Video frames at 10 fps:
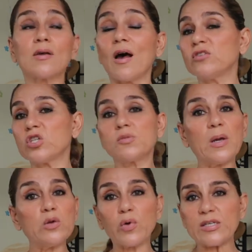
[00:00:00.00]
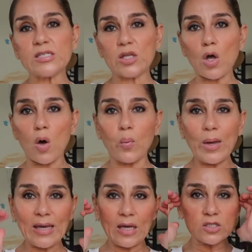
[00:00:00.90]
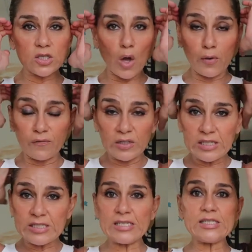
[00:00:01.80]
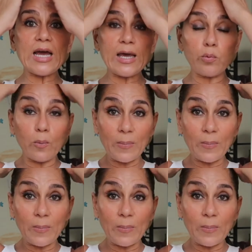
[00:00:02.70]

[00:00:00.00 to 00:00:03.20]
I've just been resting the whole weekend. So hopefully today will